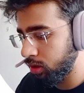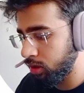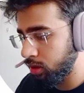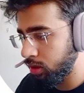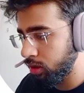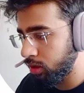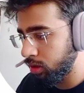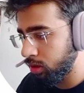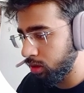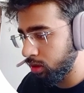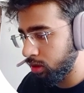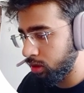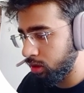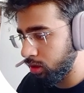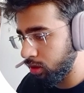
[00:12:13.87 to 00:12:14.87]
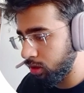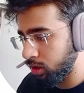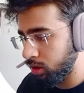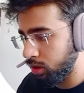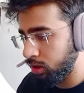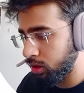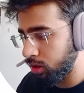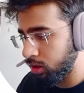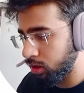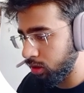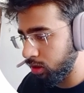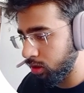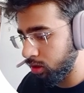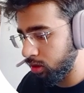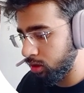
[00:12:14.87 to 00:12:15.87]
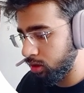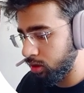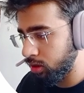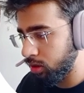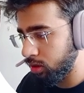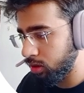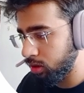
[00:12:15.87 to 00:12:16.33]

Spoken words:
(silence)